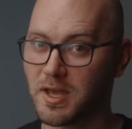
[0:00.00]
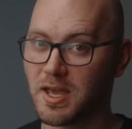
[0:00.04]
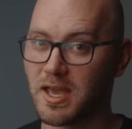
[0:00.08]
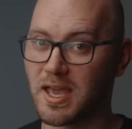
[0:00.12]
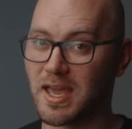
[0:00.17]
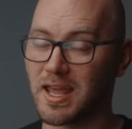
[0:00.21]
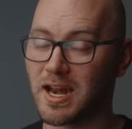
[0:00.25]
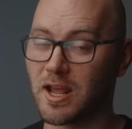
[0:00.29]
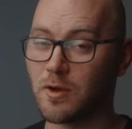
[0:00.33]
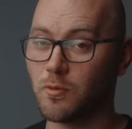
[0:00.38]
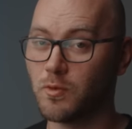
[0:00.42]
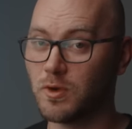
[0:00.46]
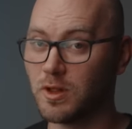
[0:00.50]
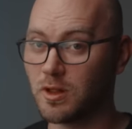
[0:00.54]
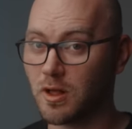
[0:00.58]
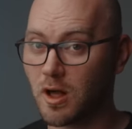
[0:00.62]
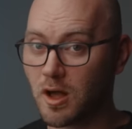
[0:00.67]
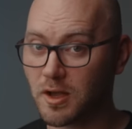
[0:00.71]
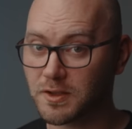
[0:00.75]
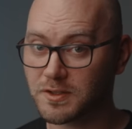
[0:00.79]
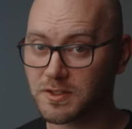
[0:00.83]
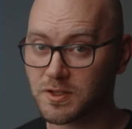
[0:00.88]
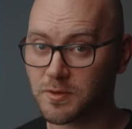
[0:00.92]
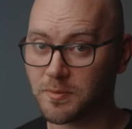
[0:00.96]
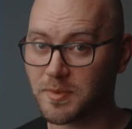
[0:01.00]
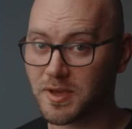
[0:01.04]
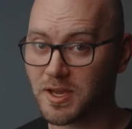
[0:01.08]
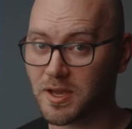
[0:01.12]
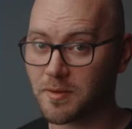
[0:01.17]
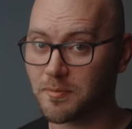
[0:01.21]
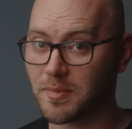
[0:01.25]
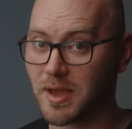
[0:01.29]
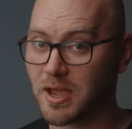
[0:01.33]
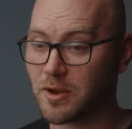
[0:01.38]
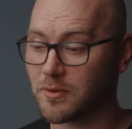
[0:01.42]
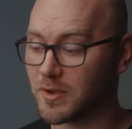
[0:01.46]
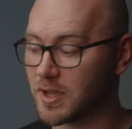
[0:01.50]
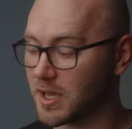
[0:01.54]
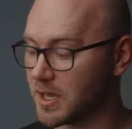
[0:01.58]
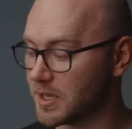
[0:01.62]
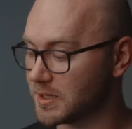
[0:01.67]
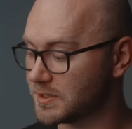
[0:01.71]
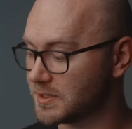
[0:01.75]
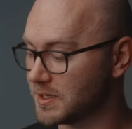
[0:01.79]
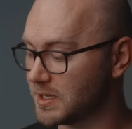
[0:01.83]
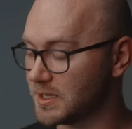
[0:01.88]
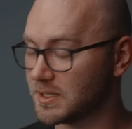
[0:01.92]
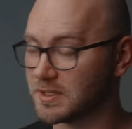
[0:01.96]
and I will also be comparing
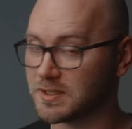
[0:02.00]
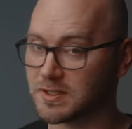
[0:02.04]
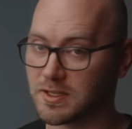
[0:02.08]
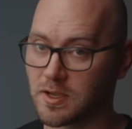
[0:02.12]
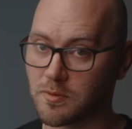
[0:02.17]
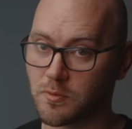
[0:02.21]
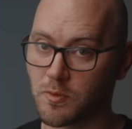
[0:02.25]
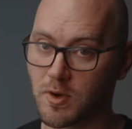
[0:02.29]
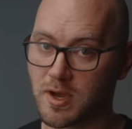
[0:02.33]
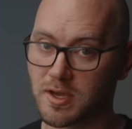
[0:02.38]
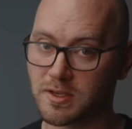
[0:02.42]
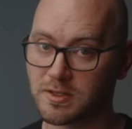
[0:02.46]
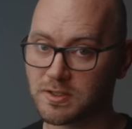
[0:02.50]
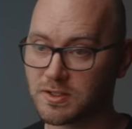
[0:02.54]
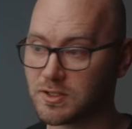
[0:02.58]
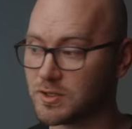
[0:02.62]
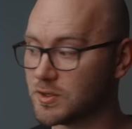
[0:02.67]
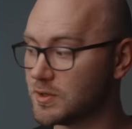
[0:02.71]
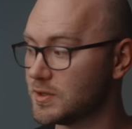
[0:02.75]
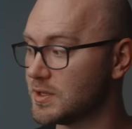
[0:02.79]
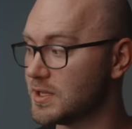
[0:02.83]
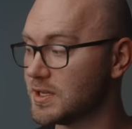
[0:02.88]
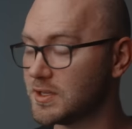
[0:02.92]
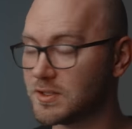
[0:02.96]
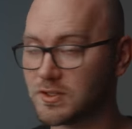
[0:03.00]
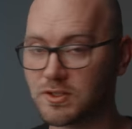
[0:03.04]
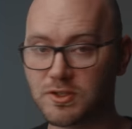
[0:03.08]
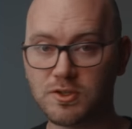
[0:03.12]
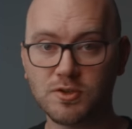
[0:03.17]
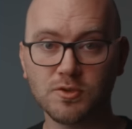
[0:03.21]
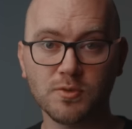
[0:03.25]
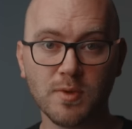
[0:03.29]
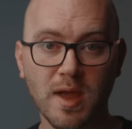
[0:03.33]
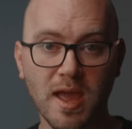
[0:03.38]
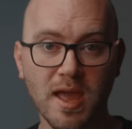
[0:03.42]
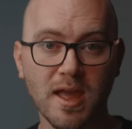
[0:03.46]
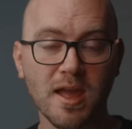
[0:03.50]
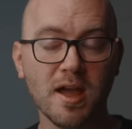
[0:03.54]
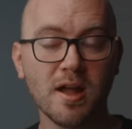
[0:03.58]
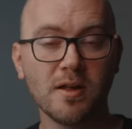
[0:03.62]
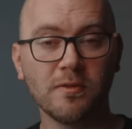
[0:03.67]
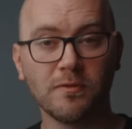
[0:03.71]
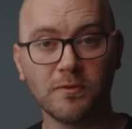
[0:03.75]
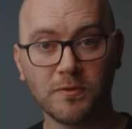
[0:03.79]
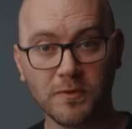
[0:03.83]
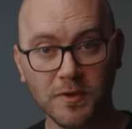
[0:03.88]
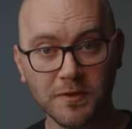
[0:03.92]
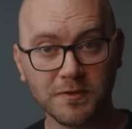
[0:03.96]
it in some ways to the Suray
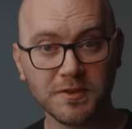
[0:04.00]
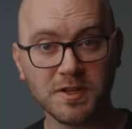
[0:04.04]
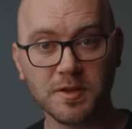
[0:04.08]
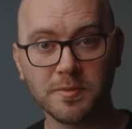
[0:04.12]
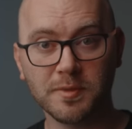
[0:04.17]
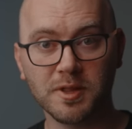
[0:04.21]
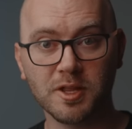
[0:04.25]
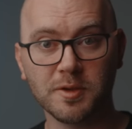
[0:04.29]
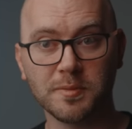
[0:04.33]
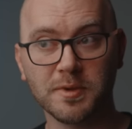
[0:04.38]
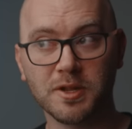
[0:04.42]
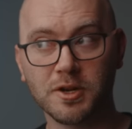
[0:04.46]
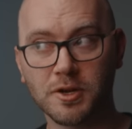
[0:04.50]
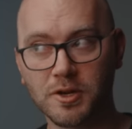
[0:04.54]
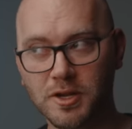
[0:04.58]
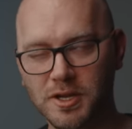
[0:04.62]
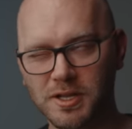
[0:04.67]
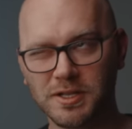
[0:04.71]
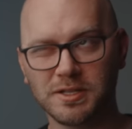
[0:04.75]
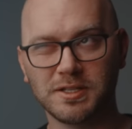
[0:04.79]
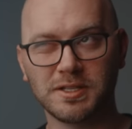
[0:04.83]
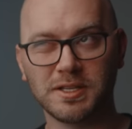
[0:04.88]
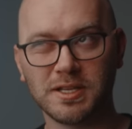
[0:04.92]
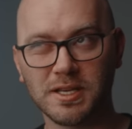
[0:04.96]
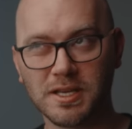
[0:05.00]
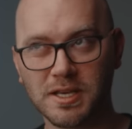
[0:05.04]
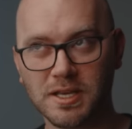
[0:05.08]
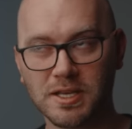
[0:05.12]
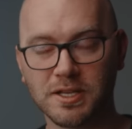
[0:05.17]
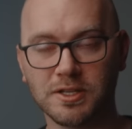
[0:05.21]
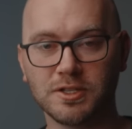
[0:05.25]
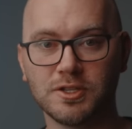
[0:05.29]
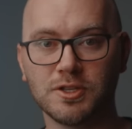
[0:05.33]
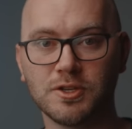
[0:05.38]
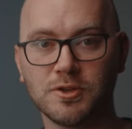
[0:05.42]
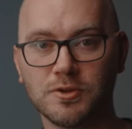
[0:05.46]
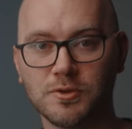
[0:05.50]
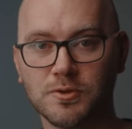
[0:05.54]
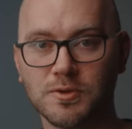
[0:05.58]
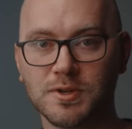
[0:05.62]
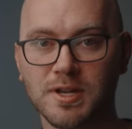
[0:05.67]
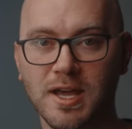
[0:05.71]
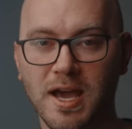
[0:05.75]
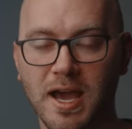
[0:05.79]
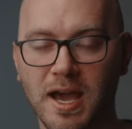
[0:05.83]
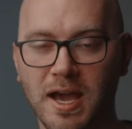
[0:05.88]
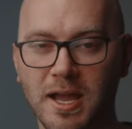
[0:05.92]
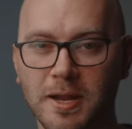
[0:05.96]
50mm
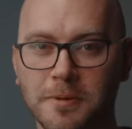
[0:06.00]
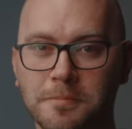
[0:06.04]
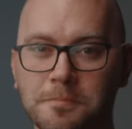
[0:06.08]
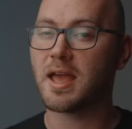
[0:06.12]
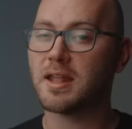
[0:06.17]
T2.9.